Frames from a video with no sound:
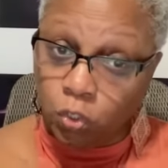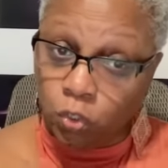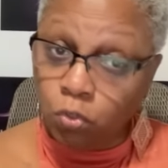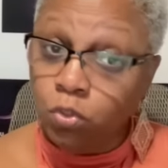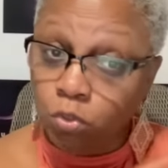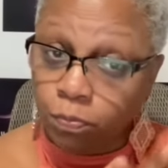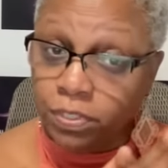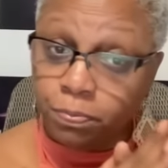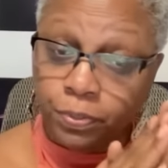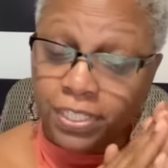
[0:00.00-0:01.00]
YouTube
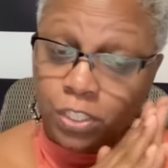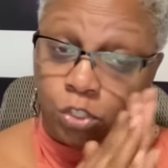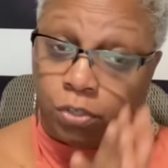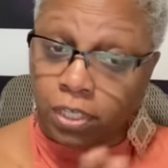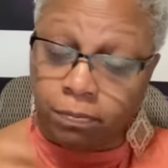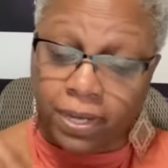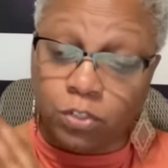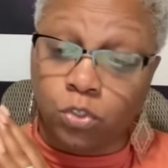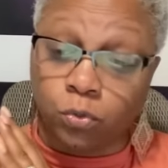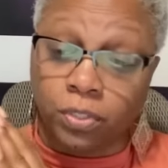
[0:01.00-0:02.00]
is pretty strict
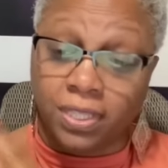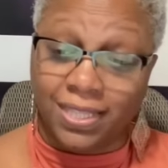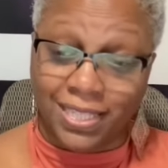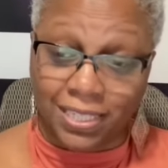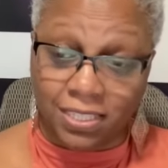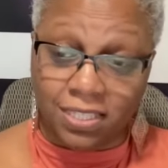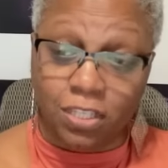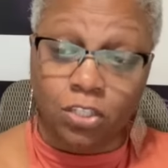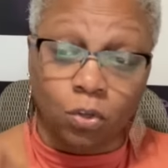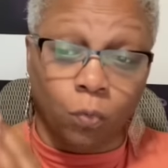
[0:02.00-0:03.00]
about certain things.
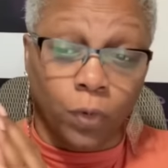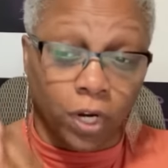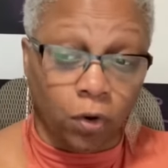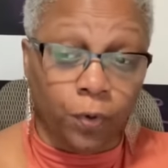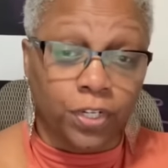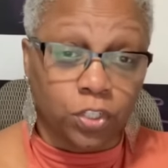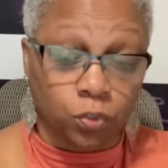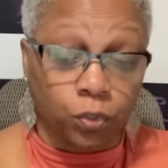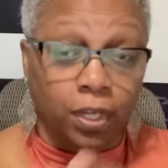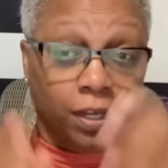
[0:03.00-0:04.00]
So we're going
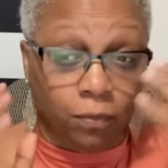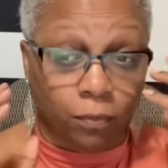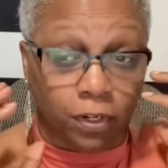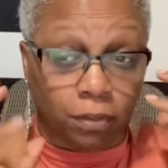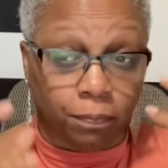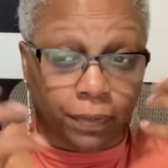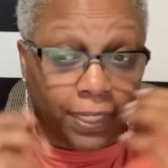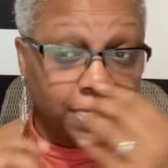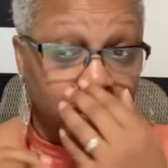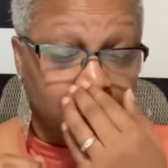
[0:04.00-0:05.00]
to
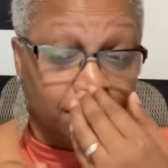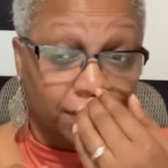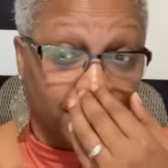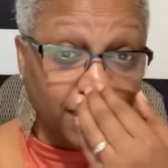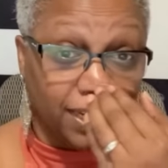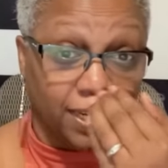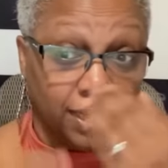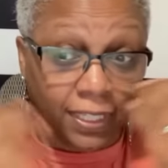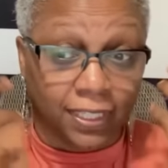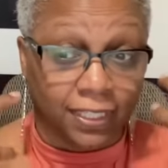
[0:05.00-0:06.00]
play some like
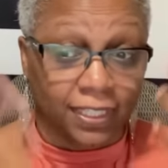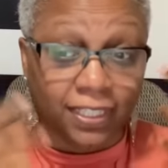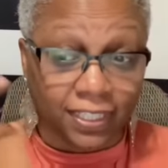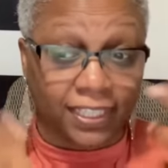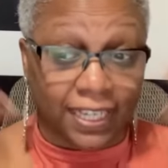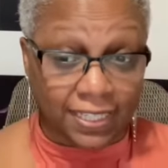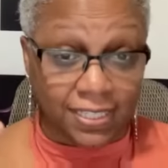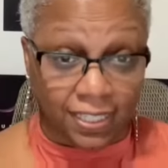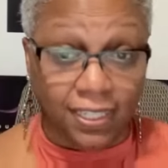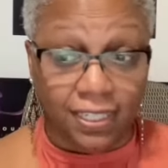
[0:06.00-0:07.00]

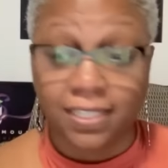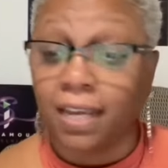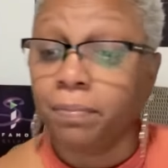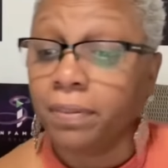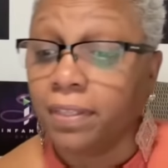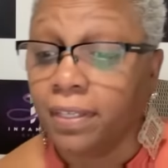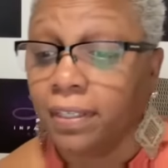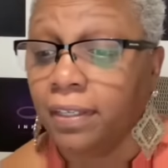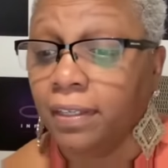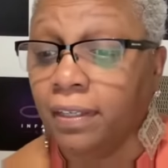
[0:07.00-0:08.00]
guessing type of
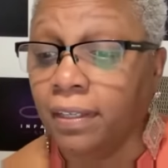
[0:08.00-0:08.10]
thing.